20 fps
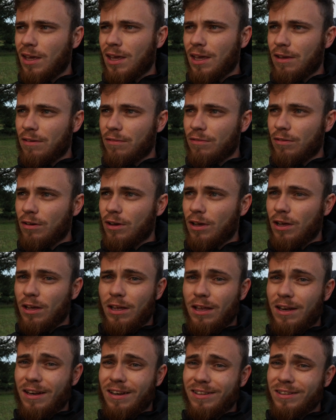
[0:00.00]
if I,
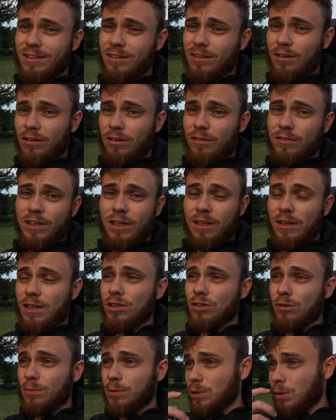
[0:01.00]
and I've taken
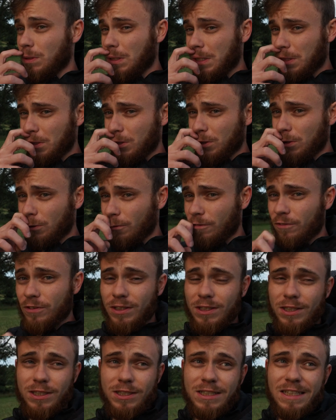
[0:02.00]
this opportunity to sort
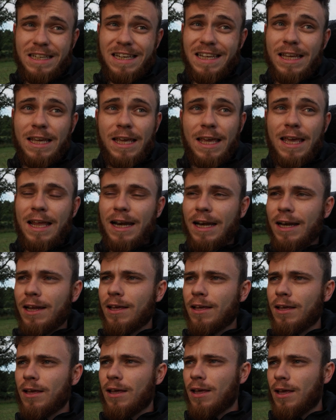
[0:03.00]
of sneak in
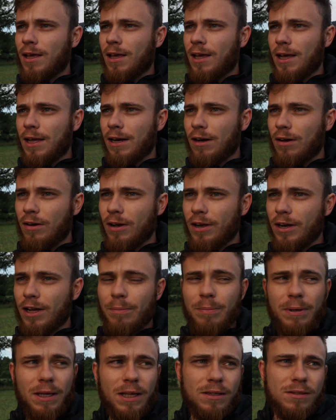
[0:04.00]
and hide
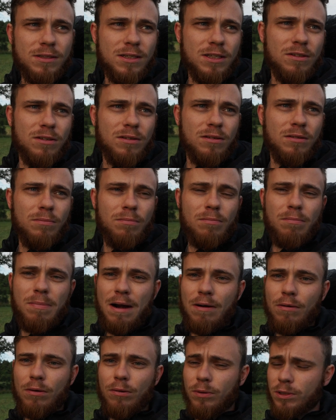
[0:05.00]
up against this
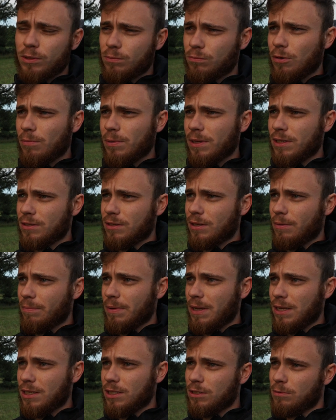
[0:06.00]
barrel which probably isn't the
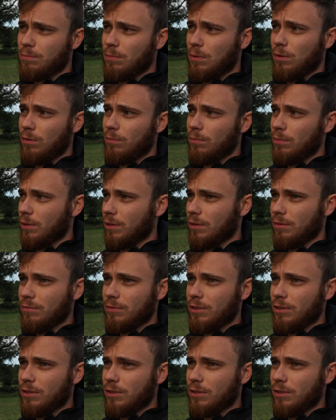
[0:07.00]
best spot but